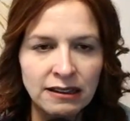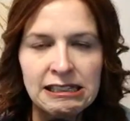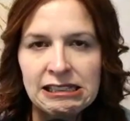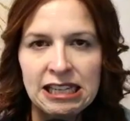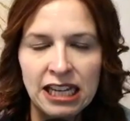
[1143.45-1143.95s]

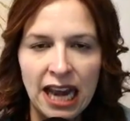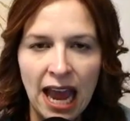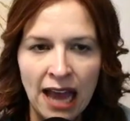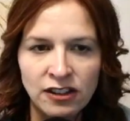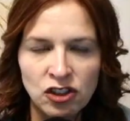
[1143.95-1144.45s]
listening
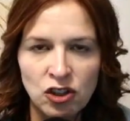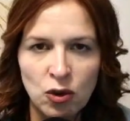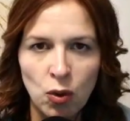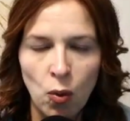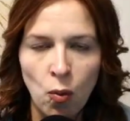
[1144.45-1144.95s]
as
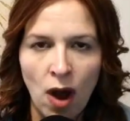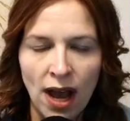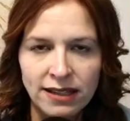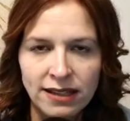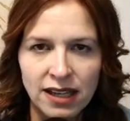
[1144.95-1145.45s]
to
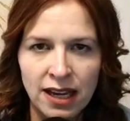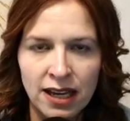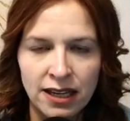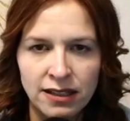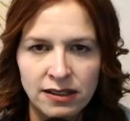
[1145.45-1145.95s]
what
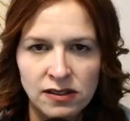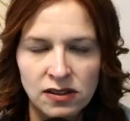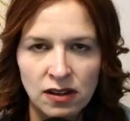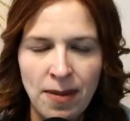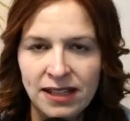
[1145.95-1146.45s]
is
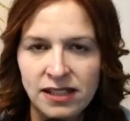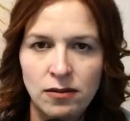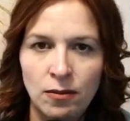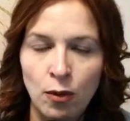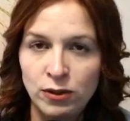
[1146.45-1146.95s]
the
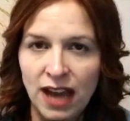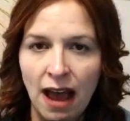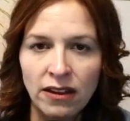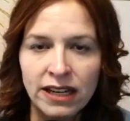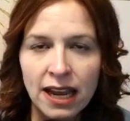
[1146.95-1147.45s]
best
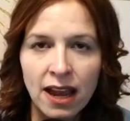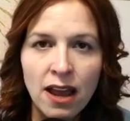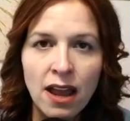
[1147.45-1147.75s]
modality.